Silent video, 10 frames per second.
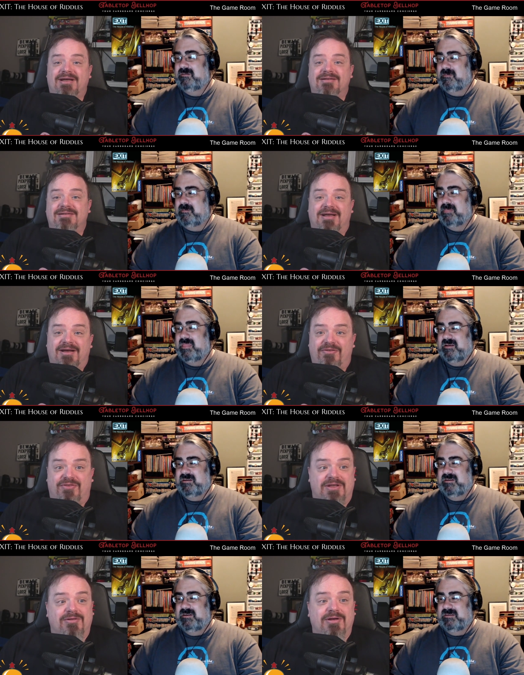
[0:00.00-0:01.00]
Speaker 1: can uh,
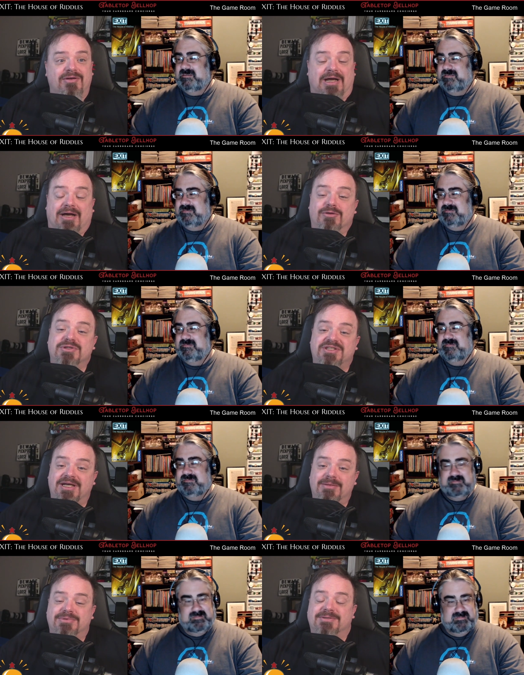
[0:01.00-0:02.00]
figure out how to
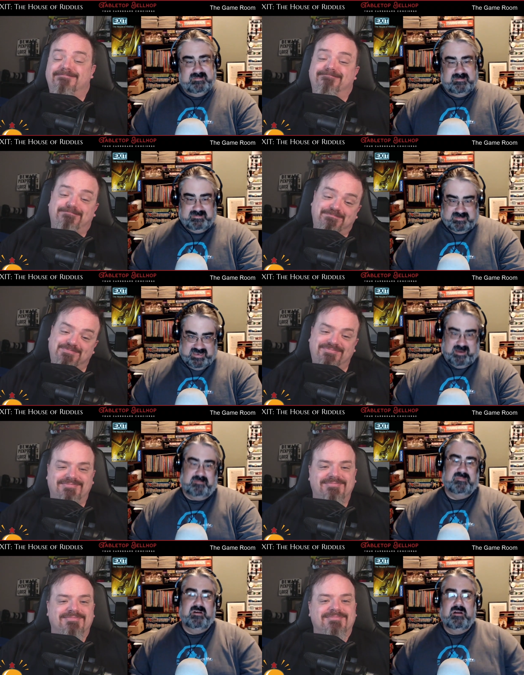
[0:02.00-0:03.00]
escape. Yeah.
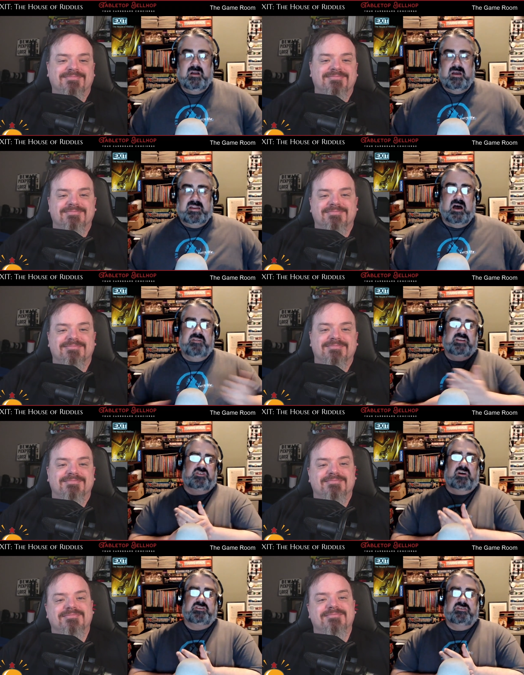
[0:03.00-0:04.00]
Now, the
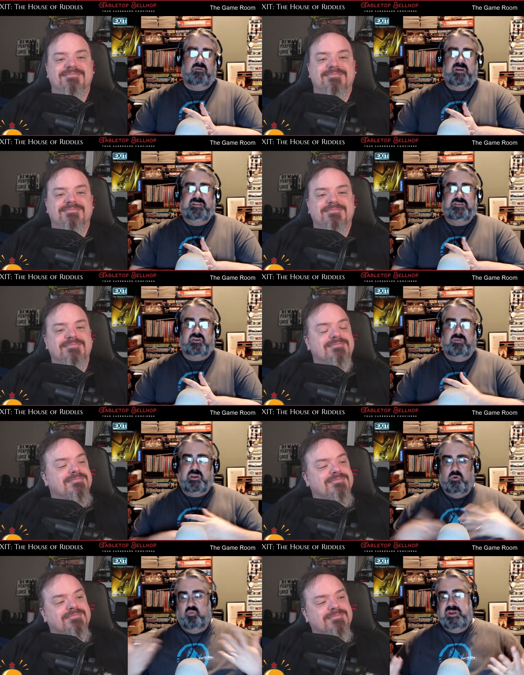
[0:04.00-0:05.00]
instructions are written so
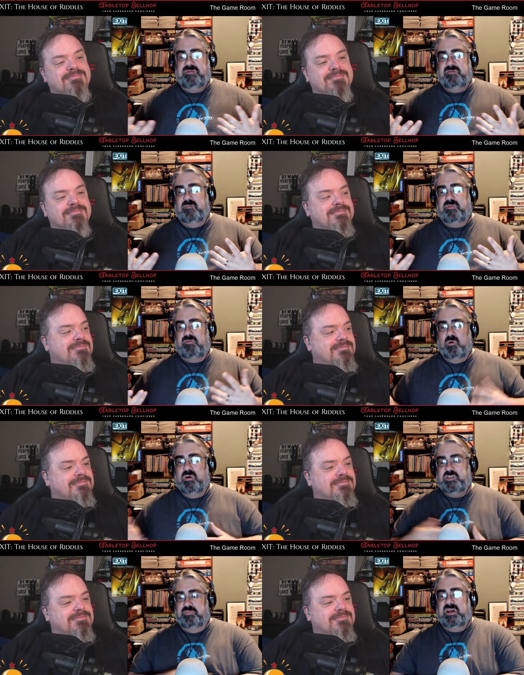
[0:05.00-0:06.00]
that you read them
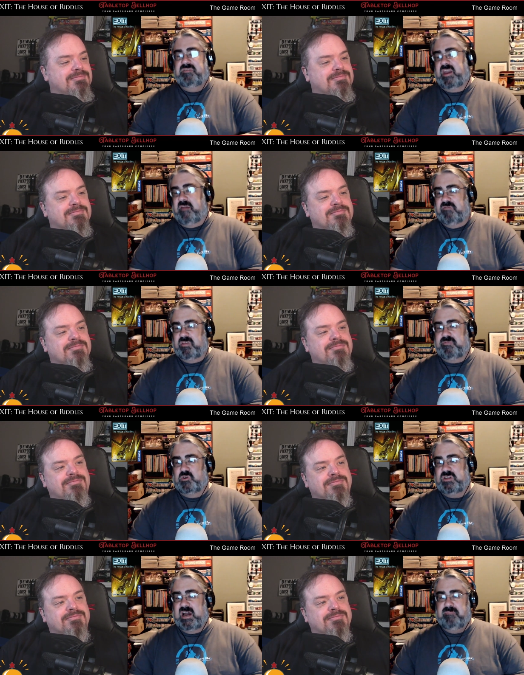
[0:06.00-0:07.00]
through as you play the game for the
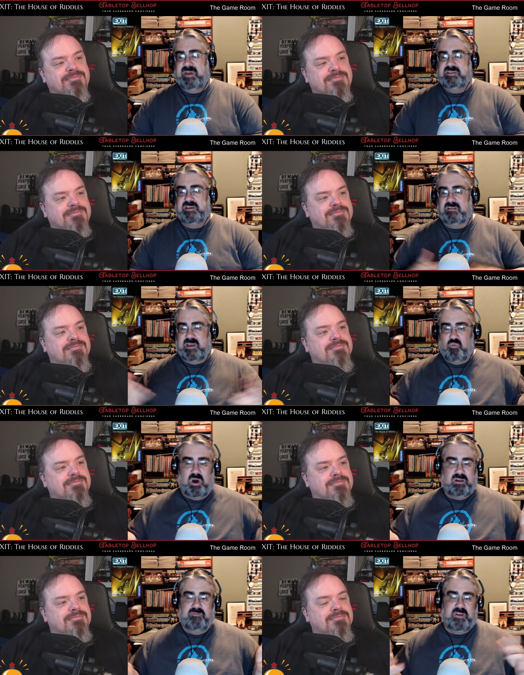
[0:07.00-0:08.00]
first time. Basically,
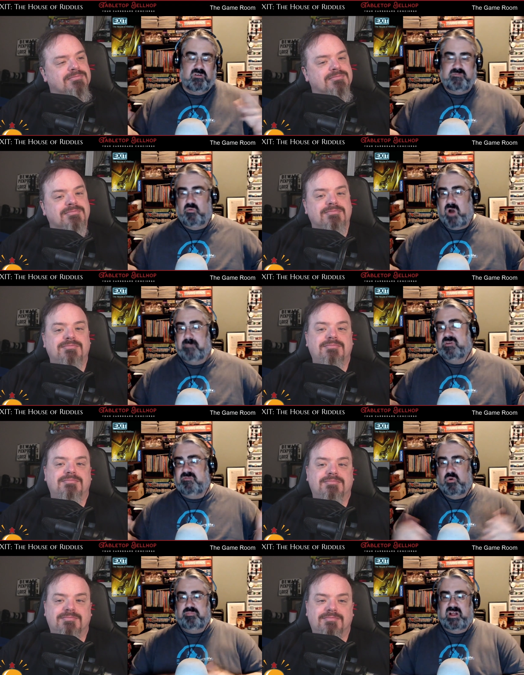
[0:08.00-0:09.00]
one of your four, up to
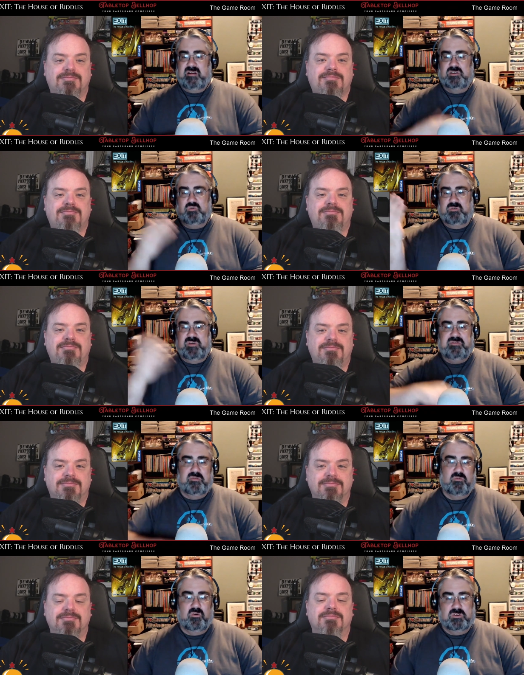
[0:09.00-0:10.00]
four players would read
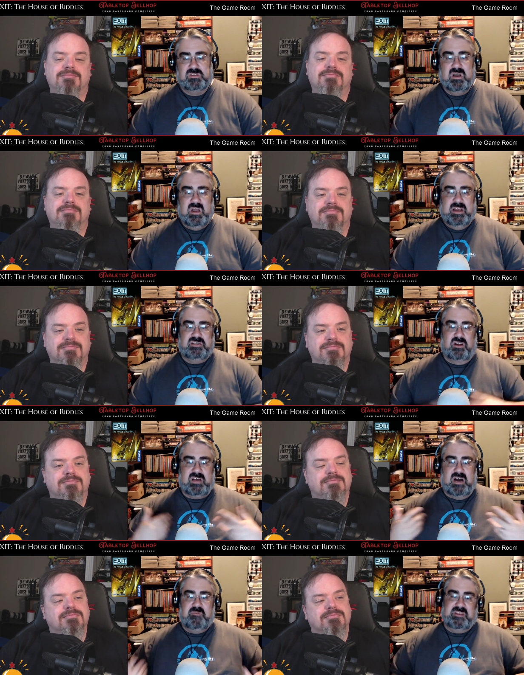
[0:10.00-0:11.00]
through the rules.
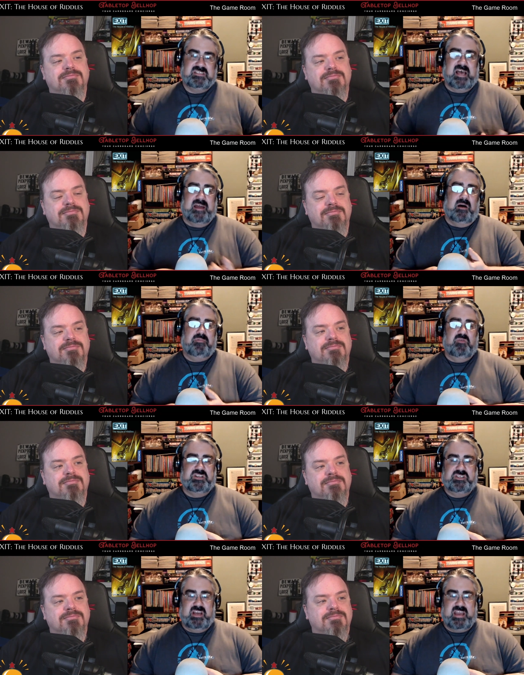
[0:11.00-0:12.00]
Starts off with the setup,
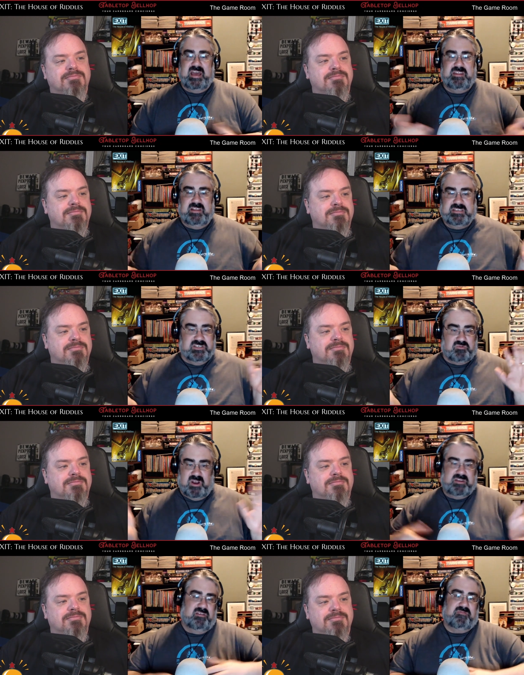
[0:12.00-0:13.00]
which, again, this is
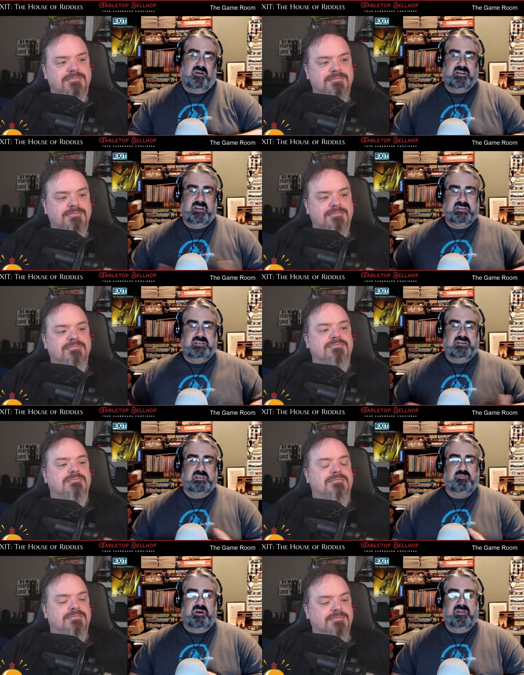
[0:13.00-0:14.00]
right in the front. This isn't a
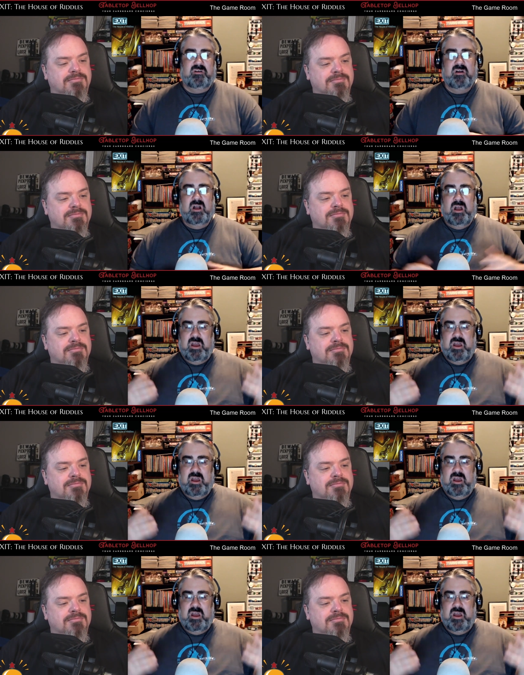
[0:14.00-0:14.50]
spoiler.